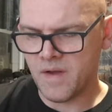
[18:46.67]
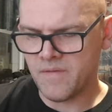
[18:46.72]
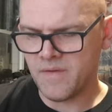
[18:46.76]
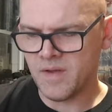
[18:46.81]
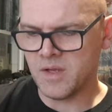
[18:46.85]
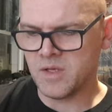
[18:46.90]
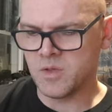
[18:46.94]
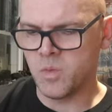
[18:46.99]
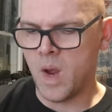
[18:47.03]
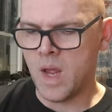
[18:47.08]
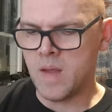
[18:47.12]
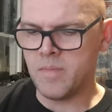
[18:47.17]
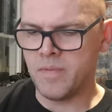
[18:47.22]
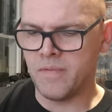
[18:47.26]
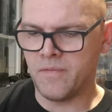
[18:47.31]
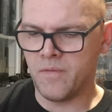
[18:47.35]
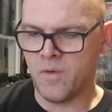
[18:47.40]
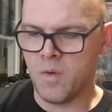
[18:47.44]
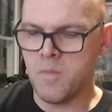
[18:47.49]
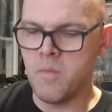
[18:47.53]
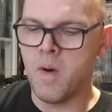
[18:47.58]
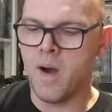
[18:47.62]
I think it was way
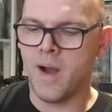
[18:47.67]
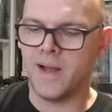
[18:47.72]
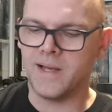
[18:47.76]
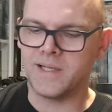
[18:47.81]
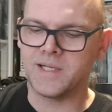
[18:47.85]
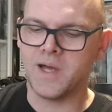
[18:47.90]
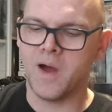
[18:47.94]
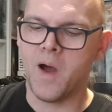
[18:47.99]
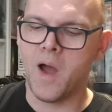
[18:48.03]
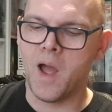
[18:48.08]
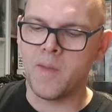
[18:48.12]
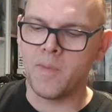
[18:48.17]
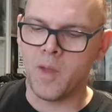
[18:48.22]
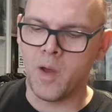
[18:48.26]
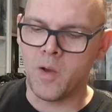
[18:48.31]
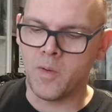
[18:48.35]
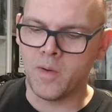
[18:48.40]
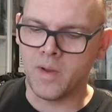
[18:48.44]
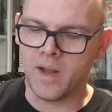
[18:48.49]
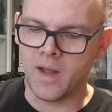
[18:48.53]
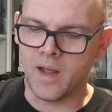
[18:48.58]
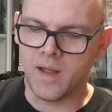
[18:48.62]
before my time
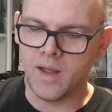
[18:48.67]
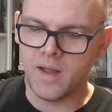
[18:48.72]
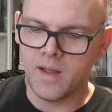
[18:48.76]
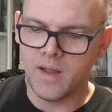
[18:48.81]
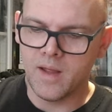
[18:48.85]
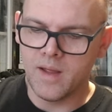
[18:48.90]
though, wasn't it?